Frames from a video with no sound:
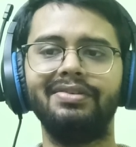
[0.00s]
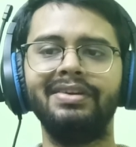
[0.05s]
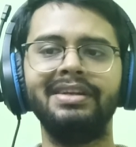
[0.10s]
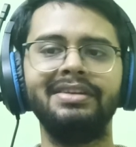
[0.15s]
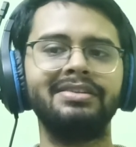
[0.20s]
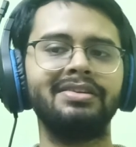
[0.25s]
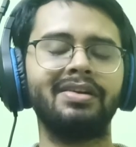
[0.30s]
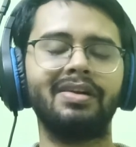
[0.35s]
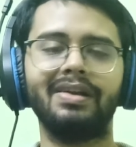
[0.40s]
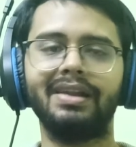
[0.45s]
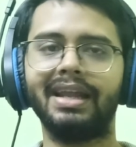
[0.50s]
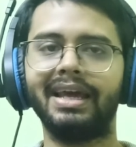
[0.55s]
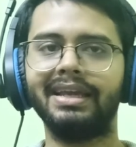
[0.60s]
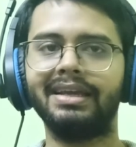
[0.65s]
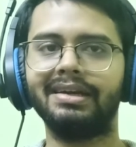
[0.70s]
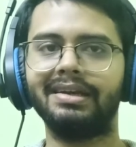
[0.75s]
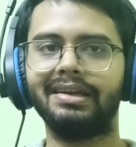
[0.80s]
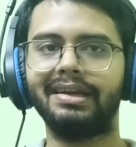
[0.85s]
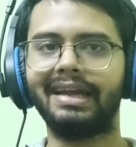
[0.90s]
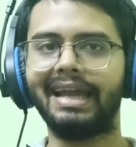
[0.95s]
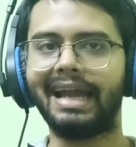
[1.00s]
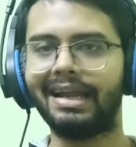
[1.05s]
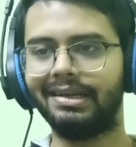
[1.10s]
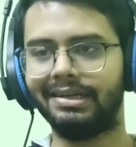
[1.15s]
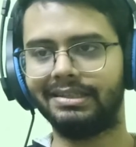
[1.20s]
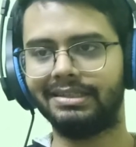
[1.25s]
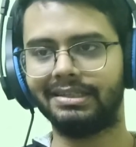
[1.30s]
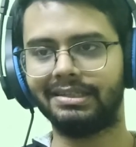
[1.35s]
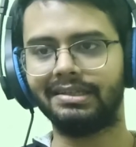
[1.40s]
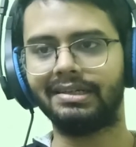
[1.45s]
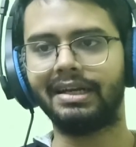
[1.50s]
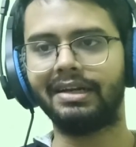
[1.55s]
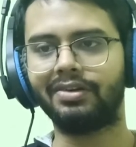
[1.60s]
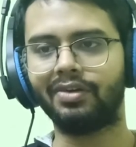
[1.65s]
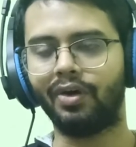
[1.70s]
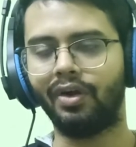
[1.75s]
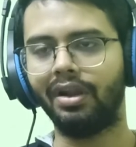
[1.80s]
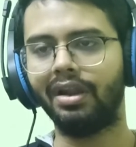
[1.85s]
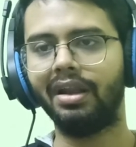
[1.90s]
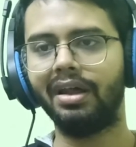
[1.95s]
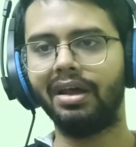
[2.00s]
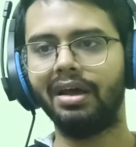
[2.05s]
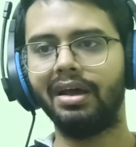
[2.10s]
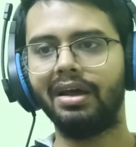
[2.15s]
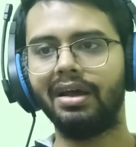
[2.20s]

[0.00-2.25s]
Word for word: really didn't like her character at all.